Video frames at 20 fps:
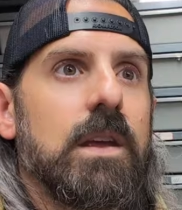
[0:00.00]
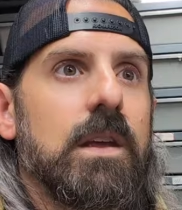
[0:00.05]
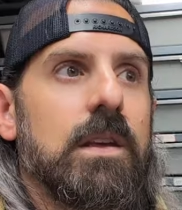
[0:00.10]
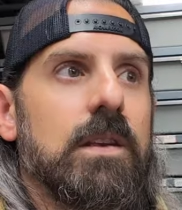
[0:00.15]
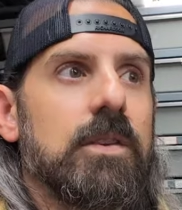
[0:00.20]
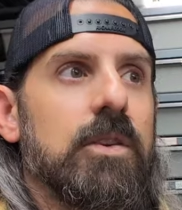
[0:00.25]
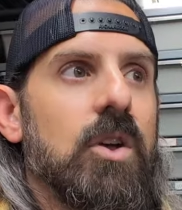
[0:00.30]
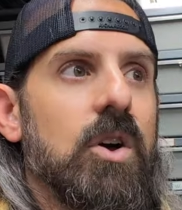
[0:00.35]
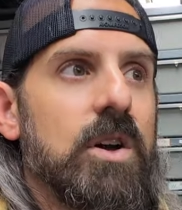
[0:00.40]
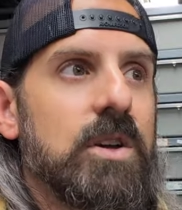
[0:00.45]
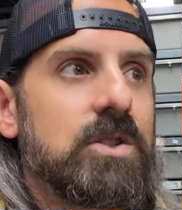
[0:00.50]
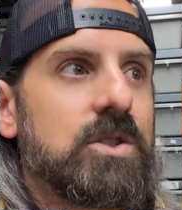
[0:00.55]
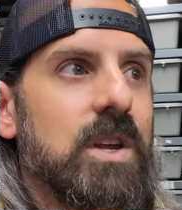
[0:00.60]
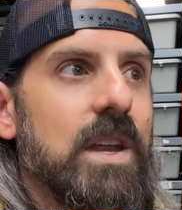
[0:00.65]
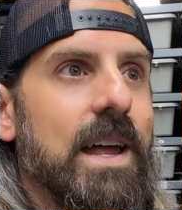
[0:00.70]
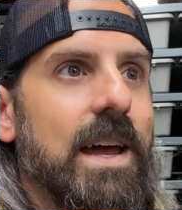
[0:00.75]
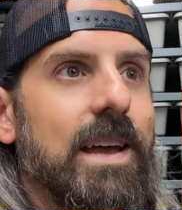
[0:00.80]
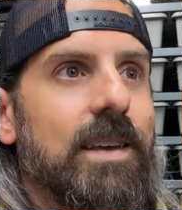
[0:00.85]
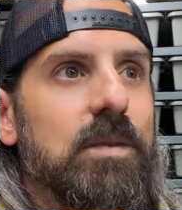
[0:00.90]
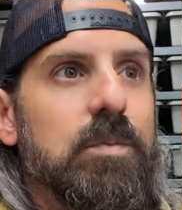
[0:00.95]
As long as it
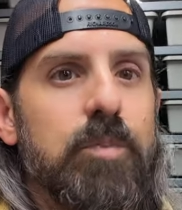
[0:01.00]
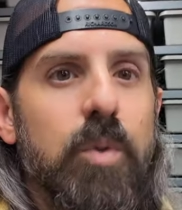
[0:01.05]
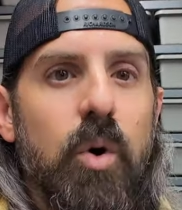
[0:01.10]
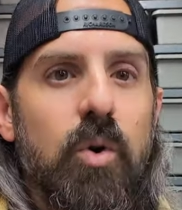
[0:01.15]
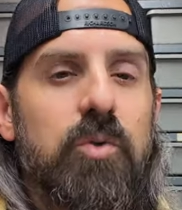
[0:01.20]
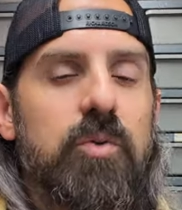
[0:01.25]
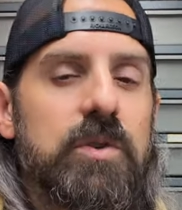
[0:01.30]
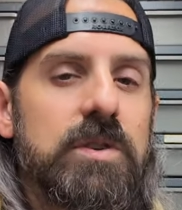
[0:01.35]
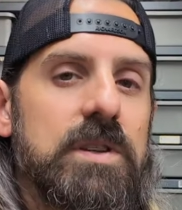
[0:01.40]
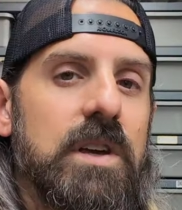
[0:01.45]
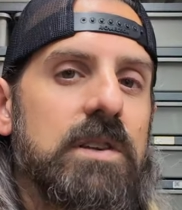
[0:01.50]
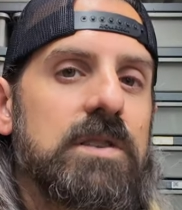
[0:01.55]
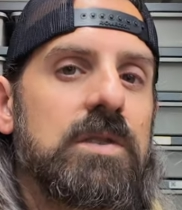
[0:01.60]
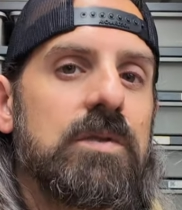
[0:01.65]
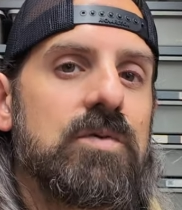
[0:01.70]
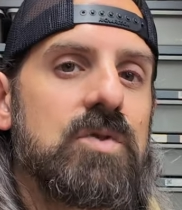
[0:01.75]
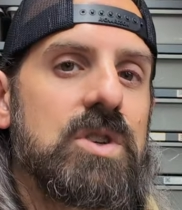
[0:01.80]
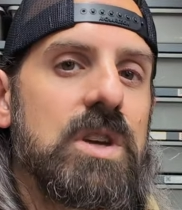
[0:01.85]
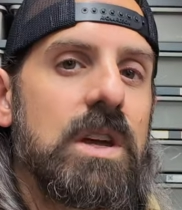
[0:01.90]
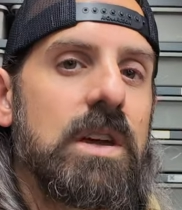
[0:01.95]
has both
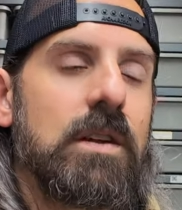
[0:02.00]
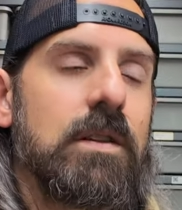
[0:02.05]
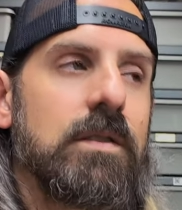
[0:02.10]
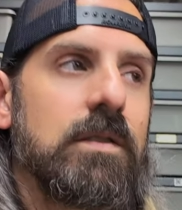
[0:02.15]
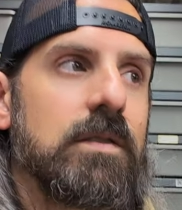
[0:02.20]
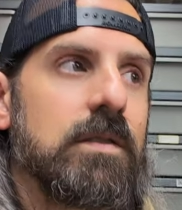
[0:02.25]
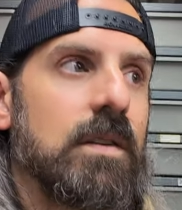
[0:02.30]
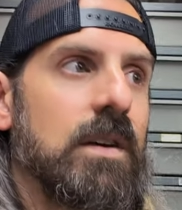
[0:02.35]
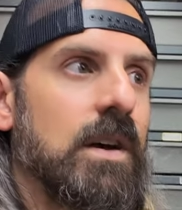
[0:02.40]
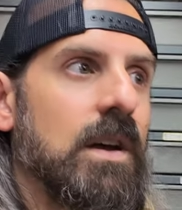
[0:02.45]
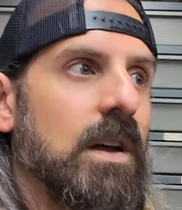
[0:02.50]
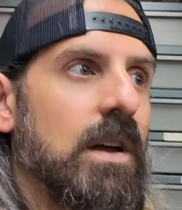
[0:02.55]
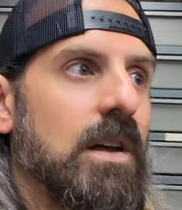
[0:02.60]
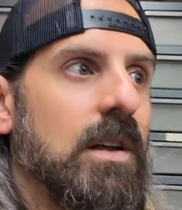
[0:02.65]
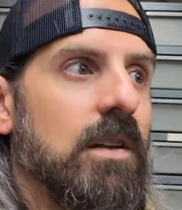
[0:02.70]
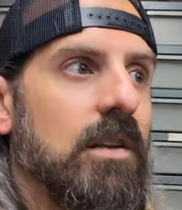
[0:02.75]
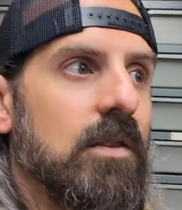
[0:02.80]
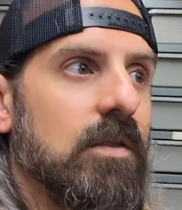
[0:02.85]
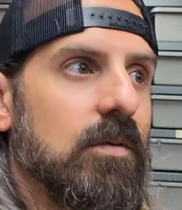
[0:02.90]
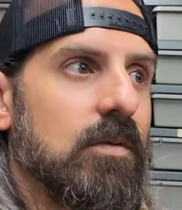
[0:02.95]
recessive genes,
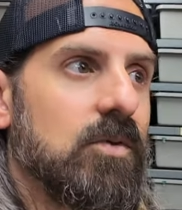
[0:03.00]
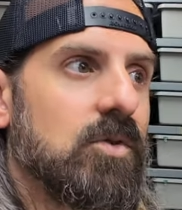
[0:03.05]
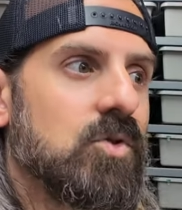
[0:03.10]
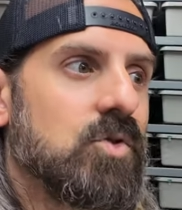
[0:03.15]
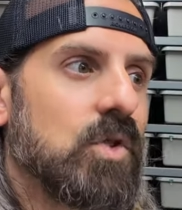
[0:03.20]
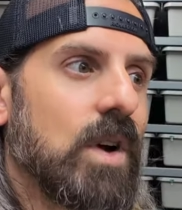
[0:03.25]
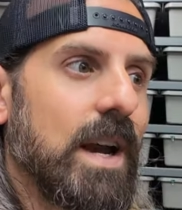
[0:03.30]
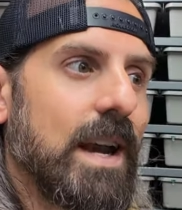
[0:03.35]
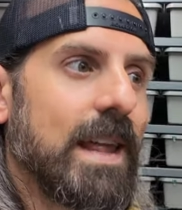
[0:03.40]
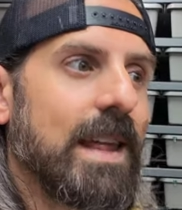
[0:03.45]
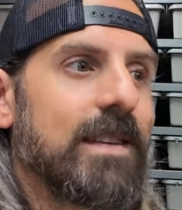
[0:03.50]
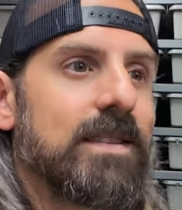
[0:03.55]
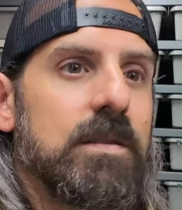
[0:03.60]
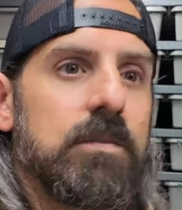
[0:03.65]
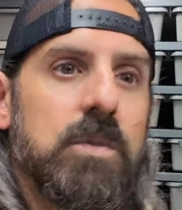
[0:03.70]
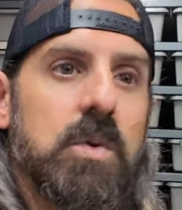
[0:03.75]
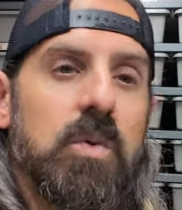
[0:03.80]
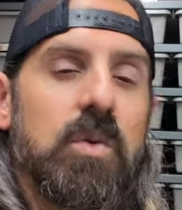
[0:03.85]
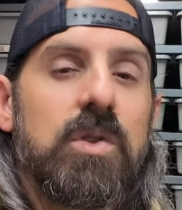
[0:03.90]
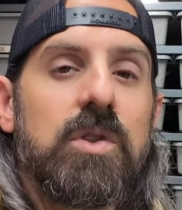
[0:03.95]
try to get
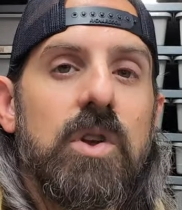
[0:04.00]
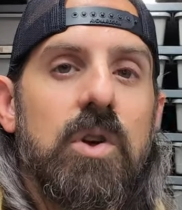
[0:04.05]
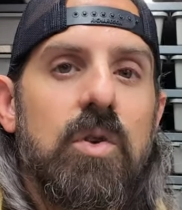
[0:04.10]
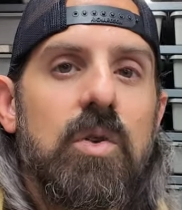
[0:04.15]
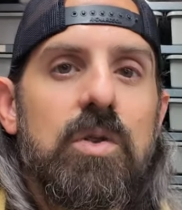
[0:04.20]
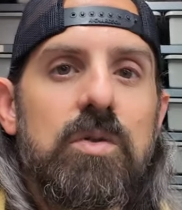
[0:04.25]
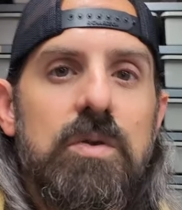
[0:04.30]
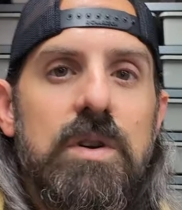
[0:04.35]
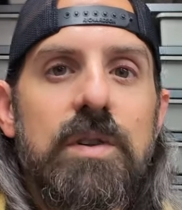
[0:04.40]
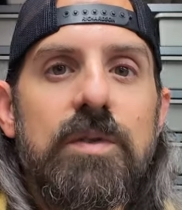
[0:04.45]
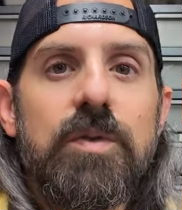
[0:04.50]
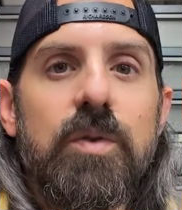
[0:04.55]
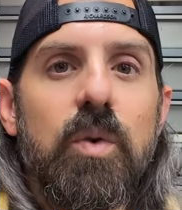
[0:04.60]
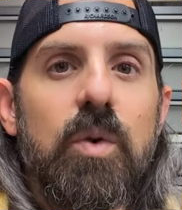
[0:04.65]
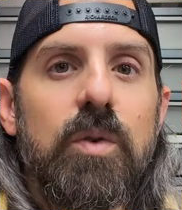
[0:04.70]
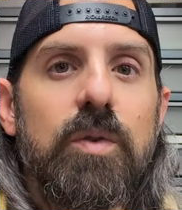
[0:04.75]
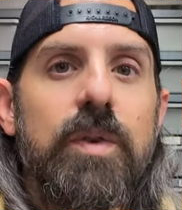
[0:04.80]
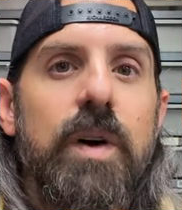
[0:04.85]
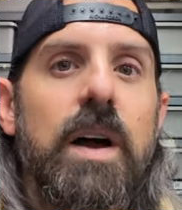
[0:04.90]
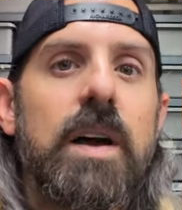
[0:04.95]
something with 2, 3,
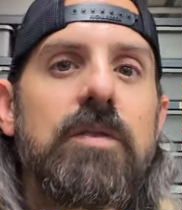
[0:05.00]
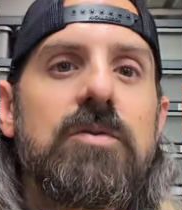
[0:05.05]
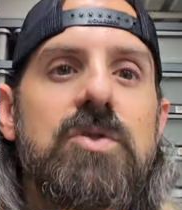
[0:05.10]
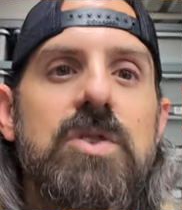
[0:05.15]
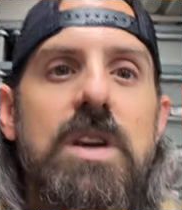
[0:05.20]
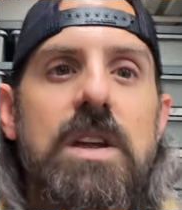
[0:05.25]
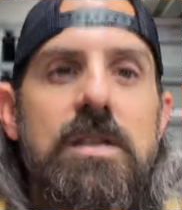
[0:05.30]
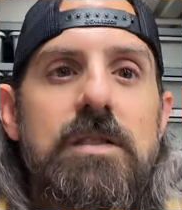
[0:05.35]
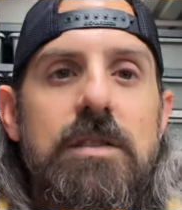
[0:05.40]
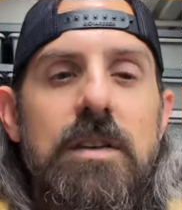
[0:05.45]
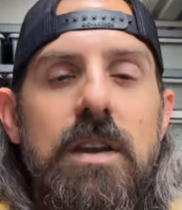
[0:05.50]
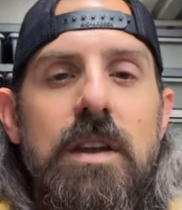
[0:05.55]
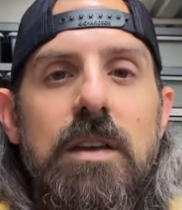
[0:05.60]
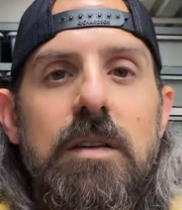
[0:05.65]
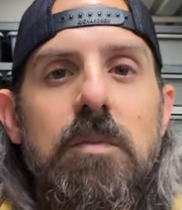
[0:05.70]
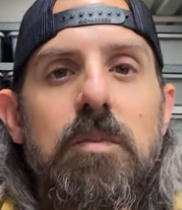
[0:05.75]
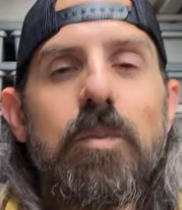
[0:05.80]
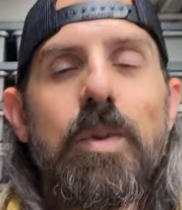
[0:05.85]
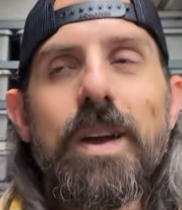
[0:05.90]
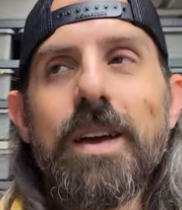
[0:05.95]
4, 5 genes in it.
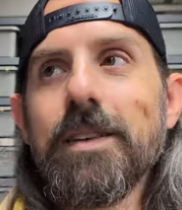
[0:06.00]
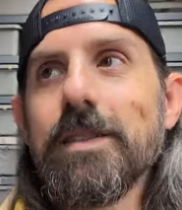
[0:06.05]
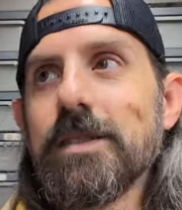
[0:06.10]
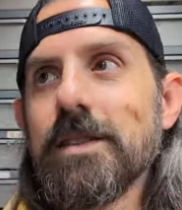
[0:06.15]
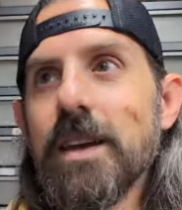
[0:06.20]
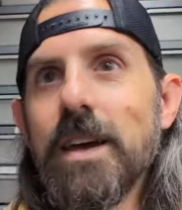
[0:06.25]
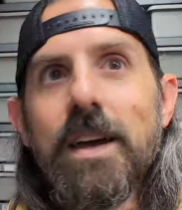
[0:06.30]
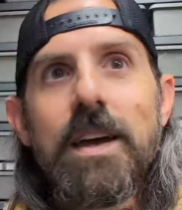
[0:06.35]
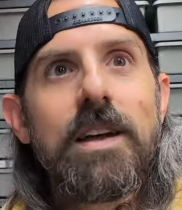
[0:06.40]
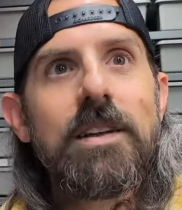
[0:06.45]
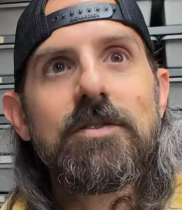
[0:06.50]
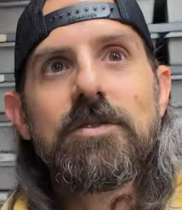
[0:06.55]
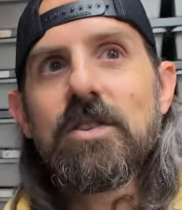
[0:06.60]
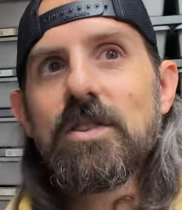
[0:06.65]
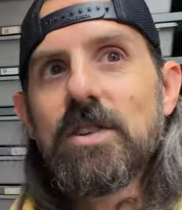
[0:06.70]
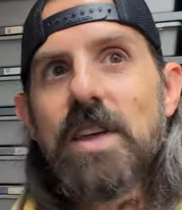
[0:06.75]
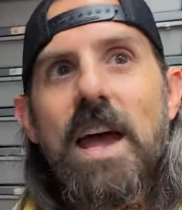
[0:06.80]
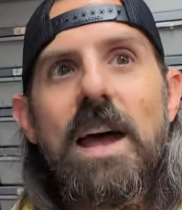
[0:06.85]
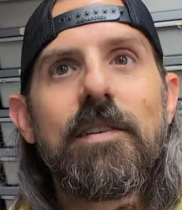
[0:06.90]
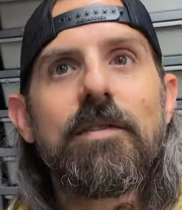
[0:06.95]
Because
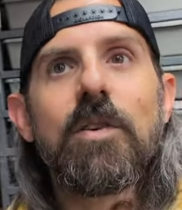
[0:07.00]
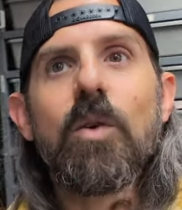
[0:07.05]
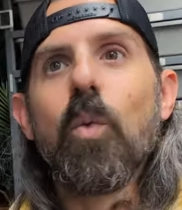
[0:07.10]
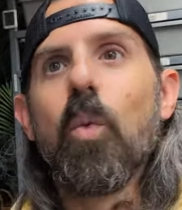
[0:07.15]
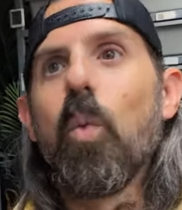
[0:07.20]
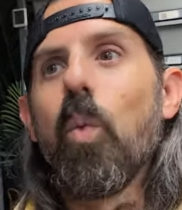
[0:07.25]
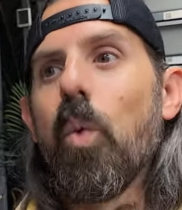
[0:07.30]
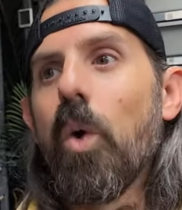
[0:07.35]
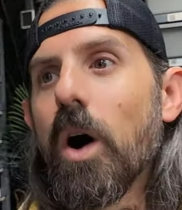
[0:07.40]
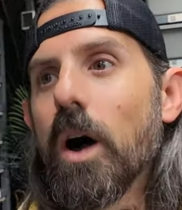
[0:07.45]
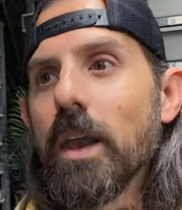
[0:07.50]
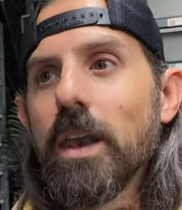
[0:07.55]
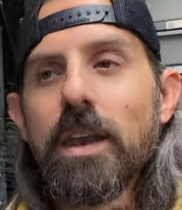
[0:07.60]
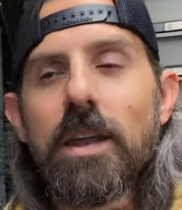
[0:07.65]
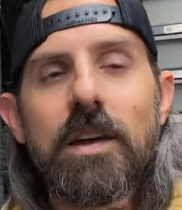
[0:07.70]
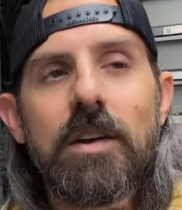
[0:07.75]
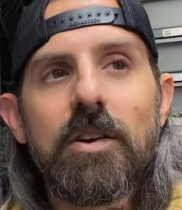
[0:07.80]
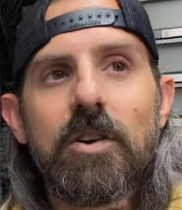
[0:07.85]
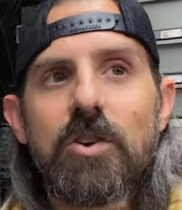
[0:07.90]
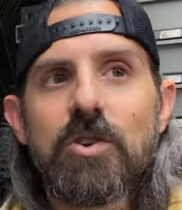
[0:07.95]
just having
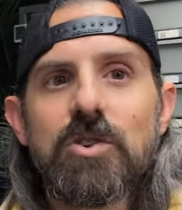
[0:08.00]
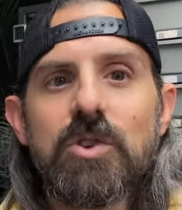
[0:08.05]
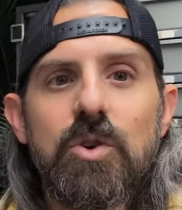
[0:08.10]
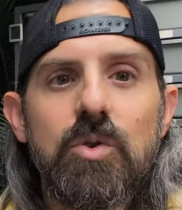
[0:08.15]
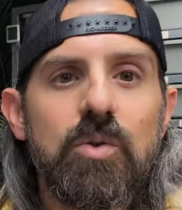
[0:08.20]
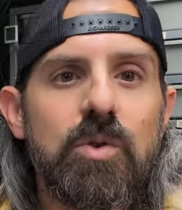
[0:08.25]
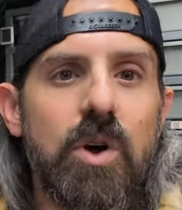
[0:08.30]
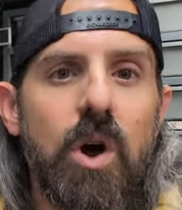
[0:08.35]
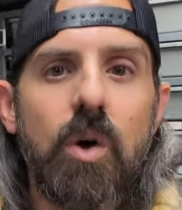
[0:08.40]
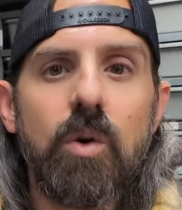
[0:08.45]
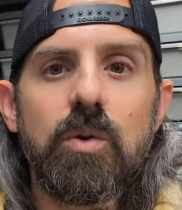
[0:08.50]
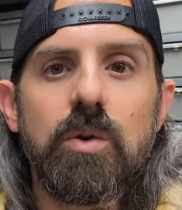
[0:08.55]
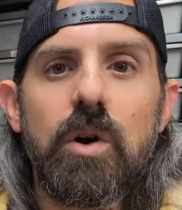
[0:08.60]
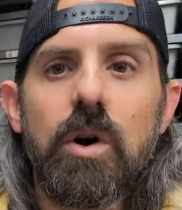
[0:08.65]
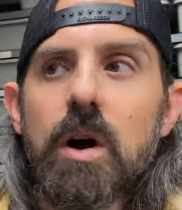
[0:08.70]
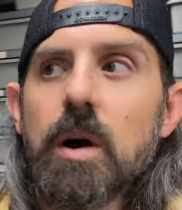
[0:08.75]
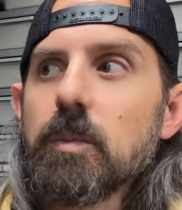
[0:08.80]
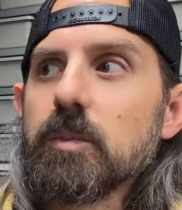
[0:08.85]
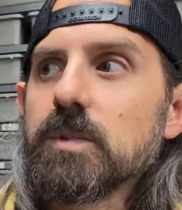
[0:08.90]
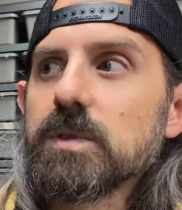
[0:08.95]
1 or 2
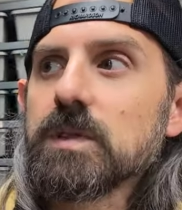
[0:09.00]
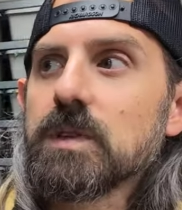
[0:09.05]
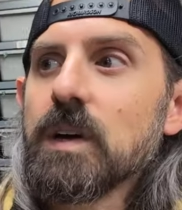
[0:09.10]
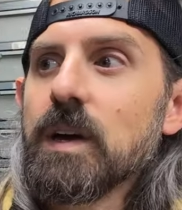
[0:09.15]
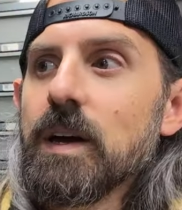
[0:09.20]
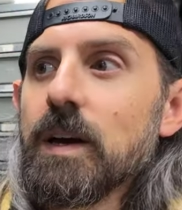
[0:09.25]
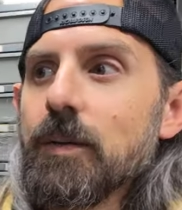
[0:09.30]
codoms